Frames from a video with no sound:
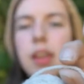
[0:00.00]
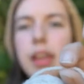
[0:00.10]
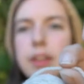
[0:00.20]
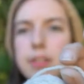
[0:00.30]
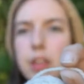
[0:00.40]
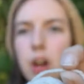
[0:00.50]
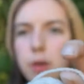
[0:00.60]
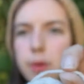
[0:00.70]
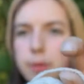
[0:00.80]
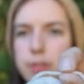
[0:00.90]
into the
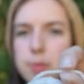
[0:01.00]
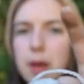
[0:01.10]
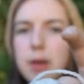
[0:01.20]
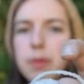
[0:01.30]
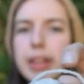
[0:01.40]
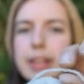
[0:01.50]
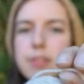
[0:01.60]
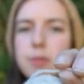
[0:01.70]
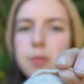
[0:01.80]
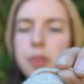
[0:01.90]
yarn when it was spun, which
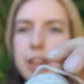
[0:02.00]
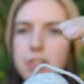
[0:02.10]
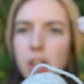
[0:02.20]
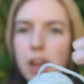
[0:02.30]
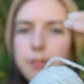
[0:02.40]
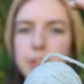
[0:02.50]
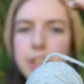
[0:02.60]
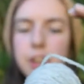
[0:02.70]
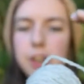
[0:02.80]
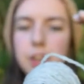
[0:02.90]
just creates a
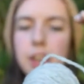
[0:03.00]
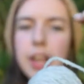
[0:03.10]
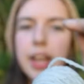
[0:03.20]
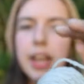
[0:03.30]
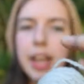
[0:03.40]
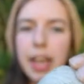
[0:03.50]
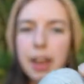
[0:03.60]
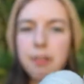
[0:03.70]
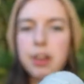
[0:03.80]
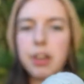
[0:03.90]
loftier,
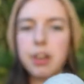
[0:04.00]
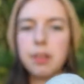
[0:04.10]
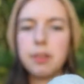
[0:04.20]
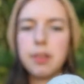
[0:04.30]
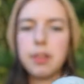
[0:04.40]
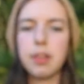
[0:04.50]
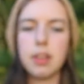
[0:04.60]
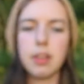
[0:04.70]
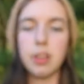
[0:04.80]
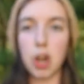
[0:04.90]
airier
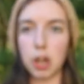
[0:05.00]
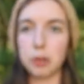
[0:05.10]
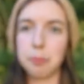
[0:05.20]
yarn.